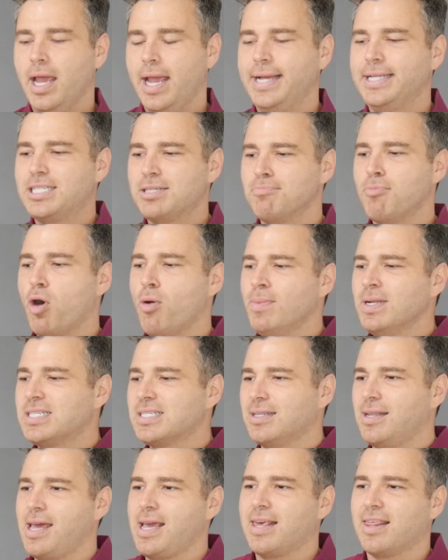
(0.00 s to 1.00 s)
it's moments
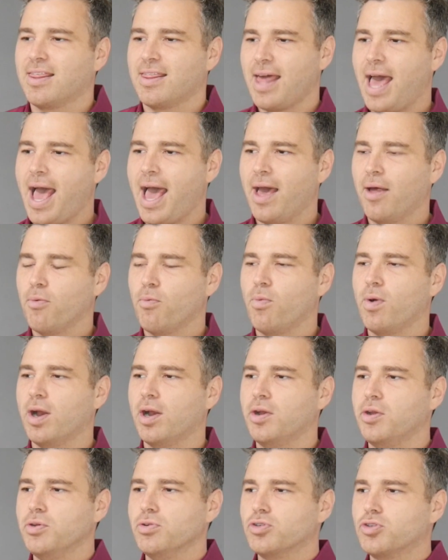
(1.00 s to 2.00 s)
like that
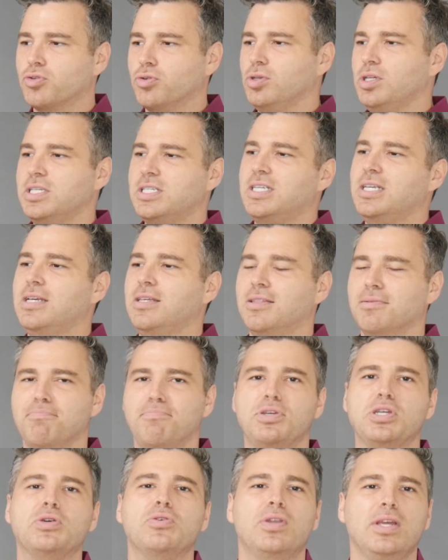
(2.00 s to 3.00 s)
where you truly see the
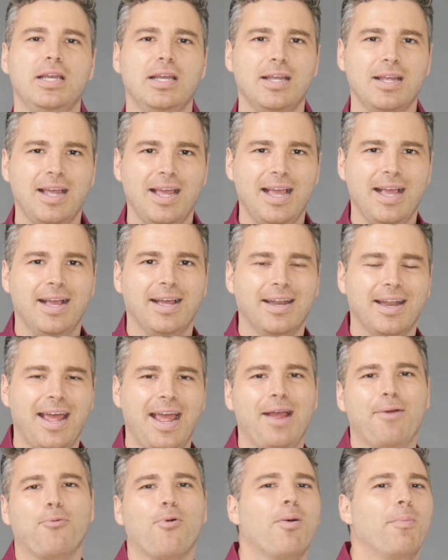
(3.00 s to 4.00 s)
beauty in
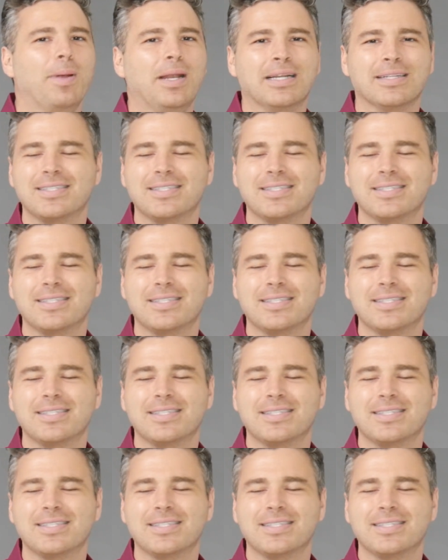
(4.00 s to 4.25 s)
a woman.